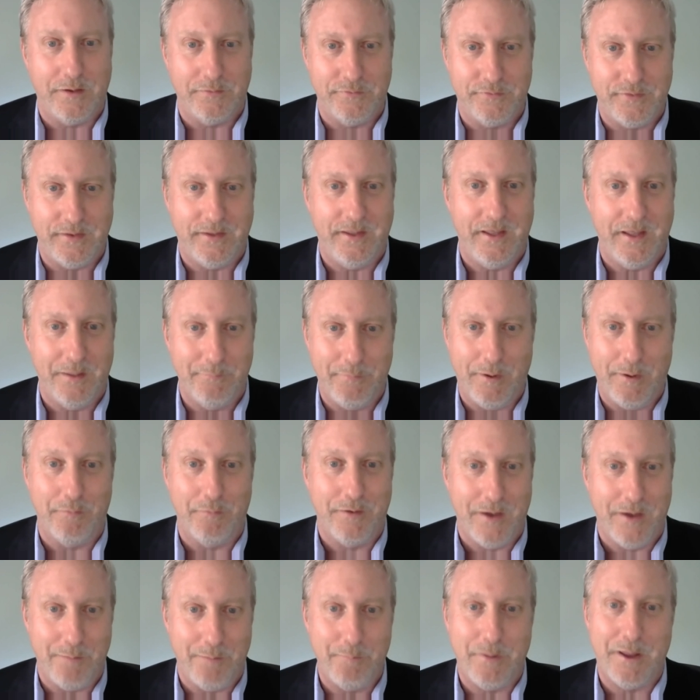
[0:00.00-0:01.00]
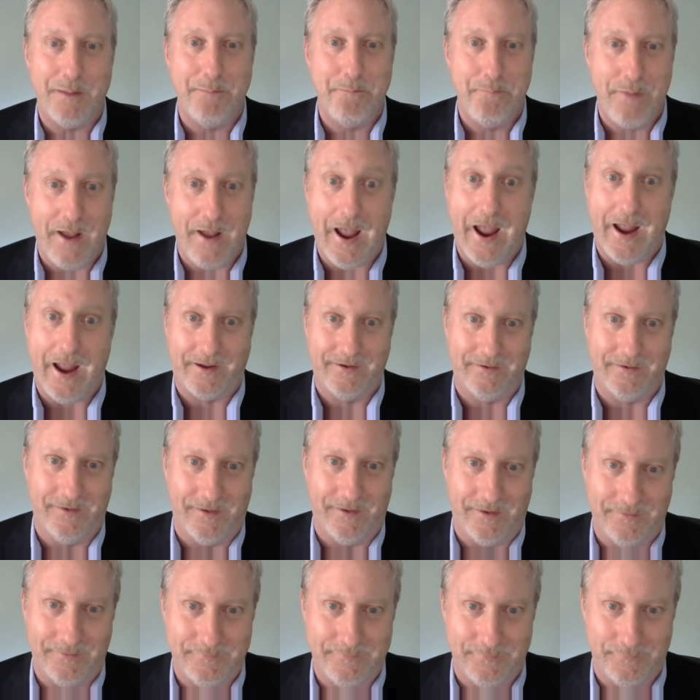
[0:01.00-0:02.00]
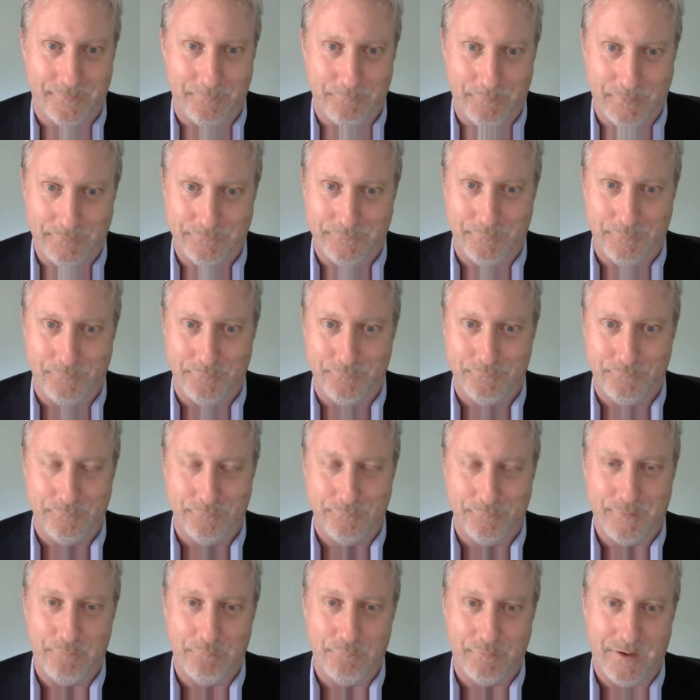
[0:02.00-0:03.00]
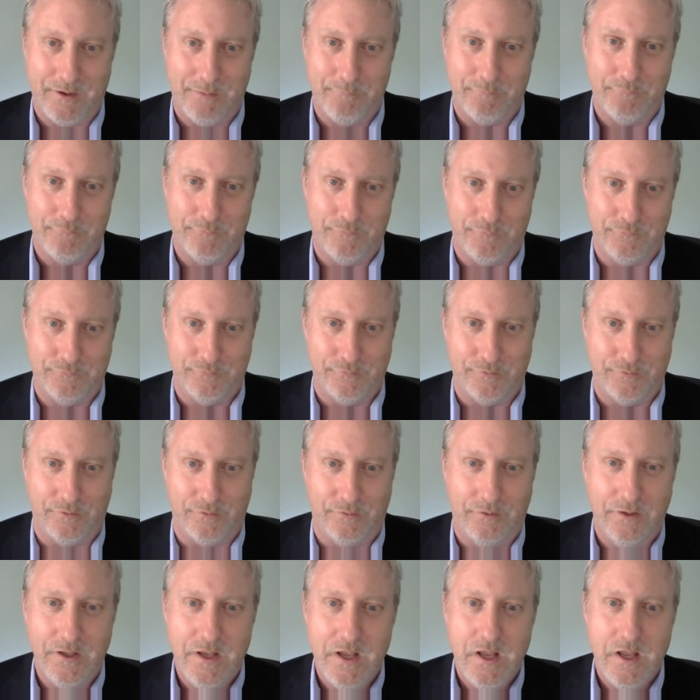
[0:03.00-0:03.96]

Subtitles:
thinking about coming back to the. So we're coming full circle.